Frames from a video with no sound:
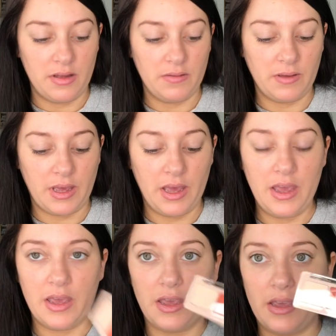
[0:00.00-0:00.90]

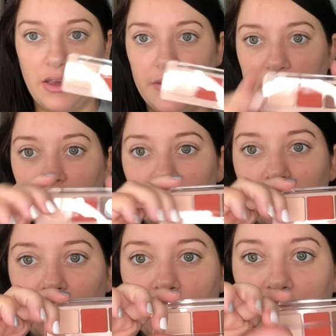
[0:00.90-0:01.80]
Okay, and this little
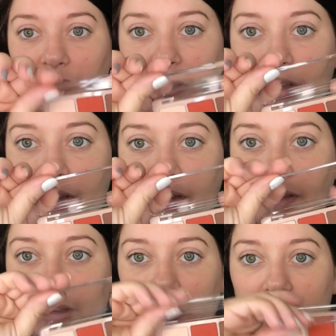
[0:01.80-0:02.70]
clear lid,
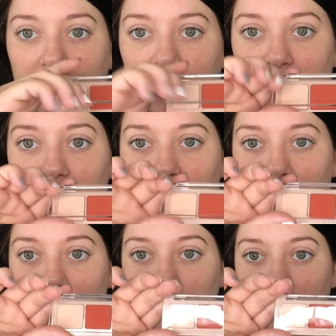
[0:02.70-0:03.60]
like that's so
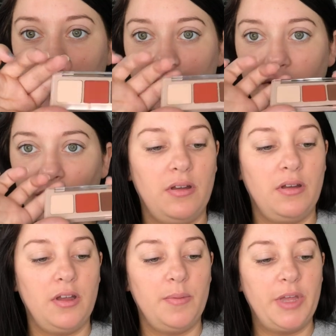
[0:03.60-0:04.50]
cute.
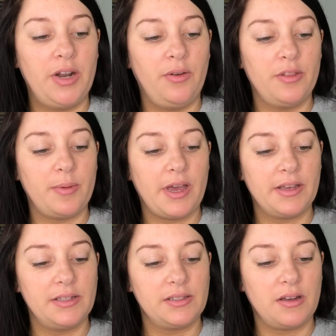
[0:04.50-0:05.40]
Um, and on the back it's